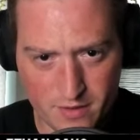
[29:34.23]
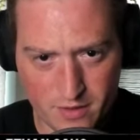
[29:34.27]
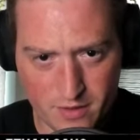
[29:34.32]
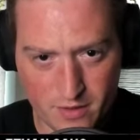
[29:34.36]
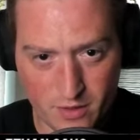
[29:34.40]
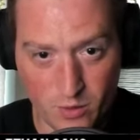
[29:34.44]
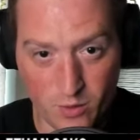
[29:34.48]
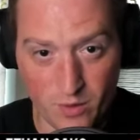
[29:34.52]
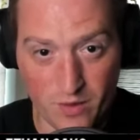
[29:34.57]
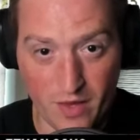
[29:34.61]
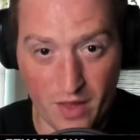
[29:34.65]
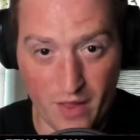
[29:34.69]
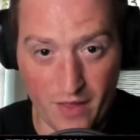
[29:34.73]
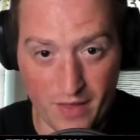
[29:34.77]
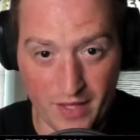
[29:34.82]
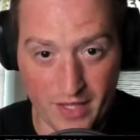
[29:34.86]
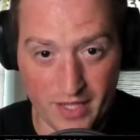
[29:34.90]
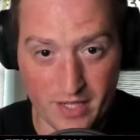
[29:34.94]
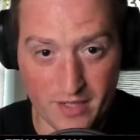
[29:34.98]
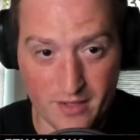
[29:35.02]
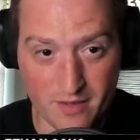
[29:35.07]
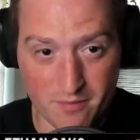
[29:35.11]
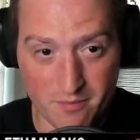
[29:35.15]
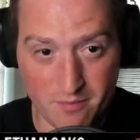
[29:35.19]
Oh, and then they
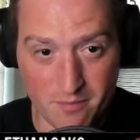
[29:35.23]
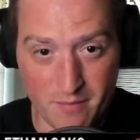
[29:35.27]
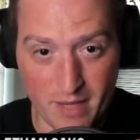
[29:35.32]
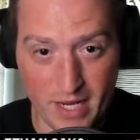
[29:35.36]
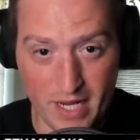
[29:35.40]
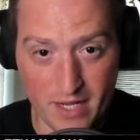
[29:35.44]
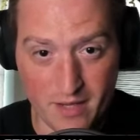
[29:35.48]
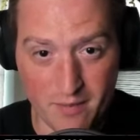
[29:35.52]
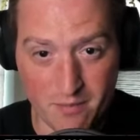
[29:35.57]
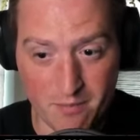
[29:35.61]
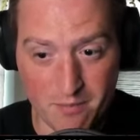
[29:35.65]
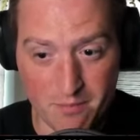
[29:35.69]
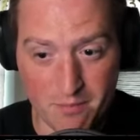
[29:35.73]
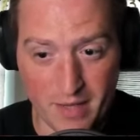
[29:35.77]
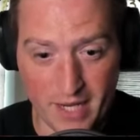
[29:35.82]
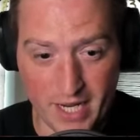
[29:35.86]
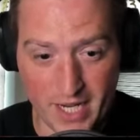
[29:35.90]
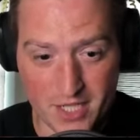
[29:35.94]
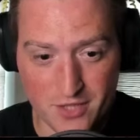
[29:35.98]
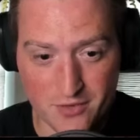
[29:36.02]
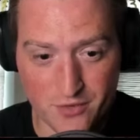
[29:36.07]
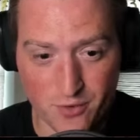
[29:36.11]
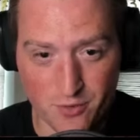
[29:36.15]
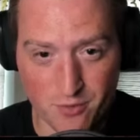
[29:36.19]
can make
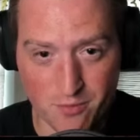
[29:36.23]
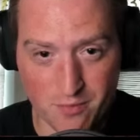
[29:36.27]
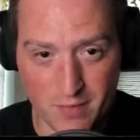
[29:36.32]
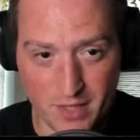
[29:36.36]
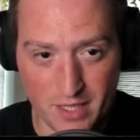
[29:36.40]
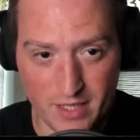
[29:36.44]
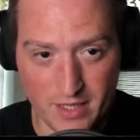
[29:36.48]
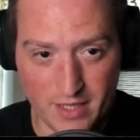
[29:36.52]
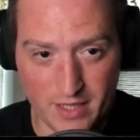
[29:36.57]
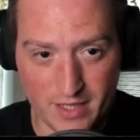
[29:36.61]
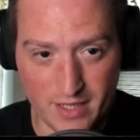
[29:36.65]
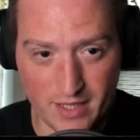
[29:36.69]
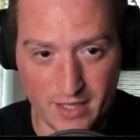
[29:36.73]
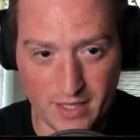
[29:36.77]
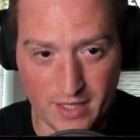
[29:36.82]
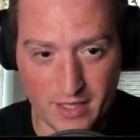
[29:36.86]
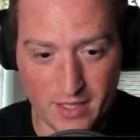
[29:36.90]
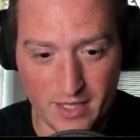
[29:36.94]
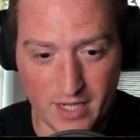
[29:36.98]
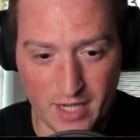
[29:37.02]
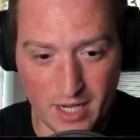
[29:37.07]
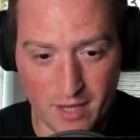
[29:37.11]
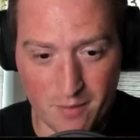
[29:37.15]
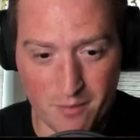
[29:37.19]
Bashful Be a
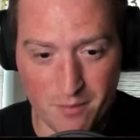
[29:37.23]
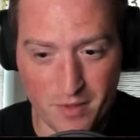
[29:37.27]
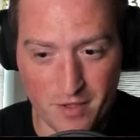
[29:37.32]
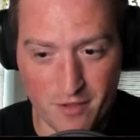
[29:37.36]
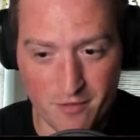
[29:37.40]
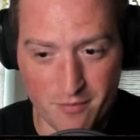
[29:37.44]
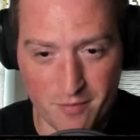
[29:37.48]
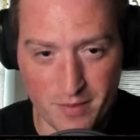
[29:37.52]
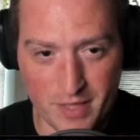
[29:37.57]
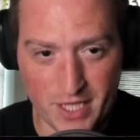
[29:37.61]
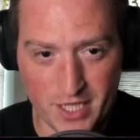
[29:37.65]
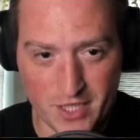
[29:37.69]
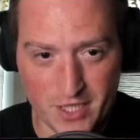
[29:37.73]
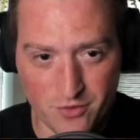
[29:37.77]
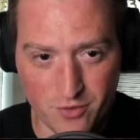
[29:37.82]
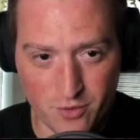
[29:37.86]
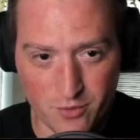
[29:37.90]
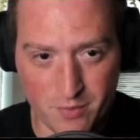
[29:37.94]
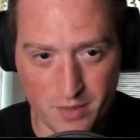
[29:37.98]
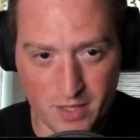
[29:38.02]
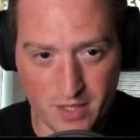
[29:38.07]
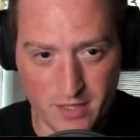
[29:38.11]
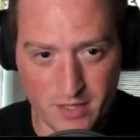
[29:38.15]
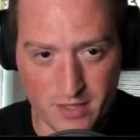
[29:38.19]
copy of Bashful
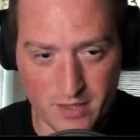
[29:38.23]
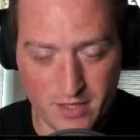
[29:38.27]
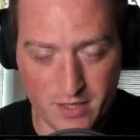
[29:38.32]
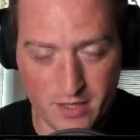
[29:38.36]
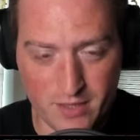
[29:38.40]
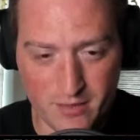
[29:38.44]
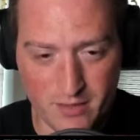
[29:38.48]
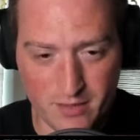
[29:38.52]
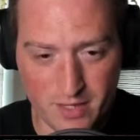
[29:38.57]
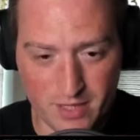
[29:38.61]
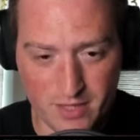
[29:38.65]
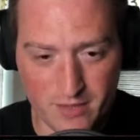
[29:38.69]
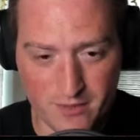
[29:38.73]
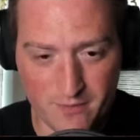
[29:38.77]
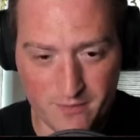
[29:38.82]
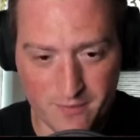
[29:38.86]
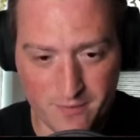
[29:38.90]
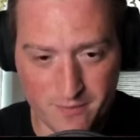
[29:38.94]
Beastie. Wow.